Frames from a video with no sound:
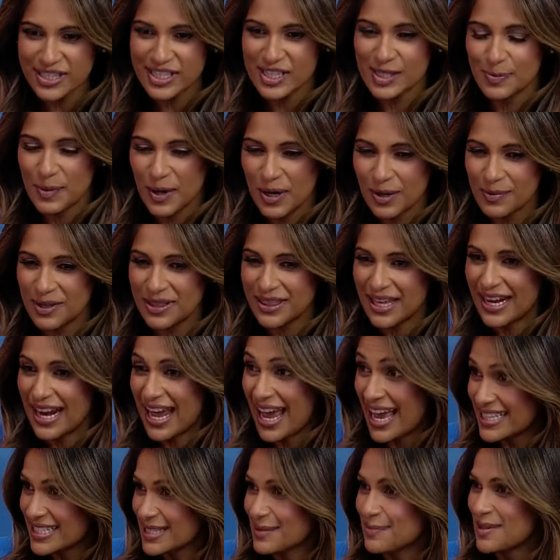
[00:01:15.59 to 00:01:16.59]
experiment that
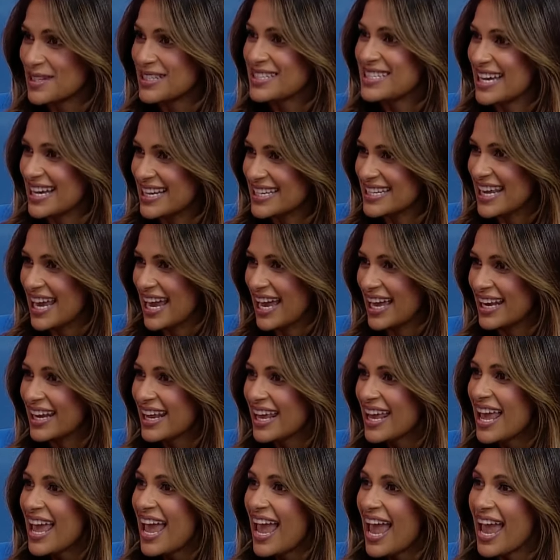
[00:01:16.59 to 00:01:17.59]
hasn't been done yet.